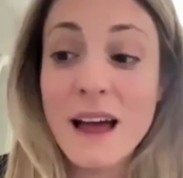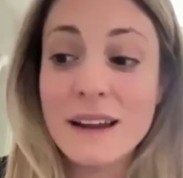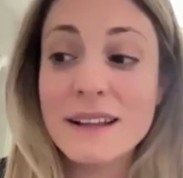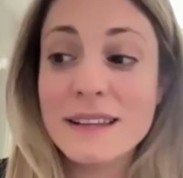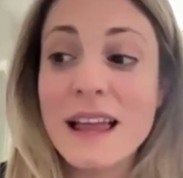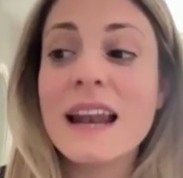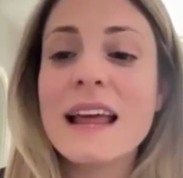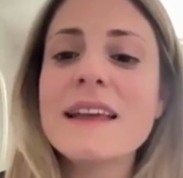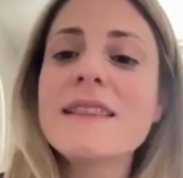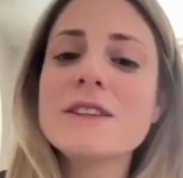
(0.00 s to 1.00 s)
lot. It's a lot. And
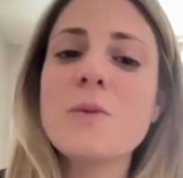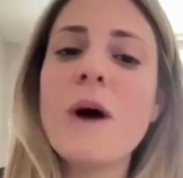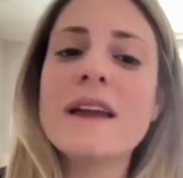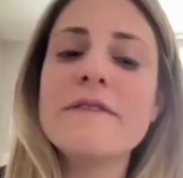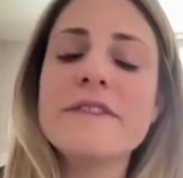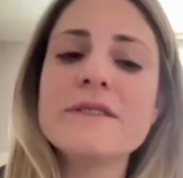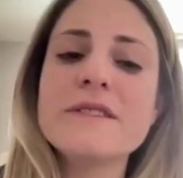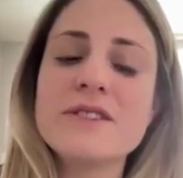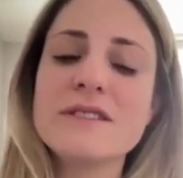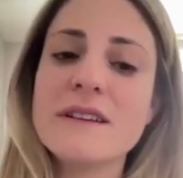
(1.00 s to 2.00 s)
I think that's why he feels
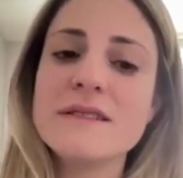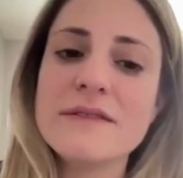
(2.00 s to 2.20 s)
such a sense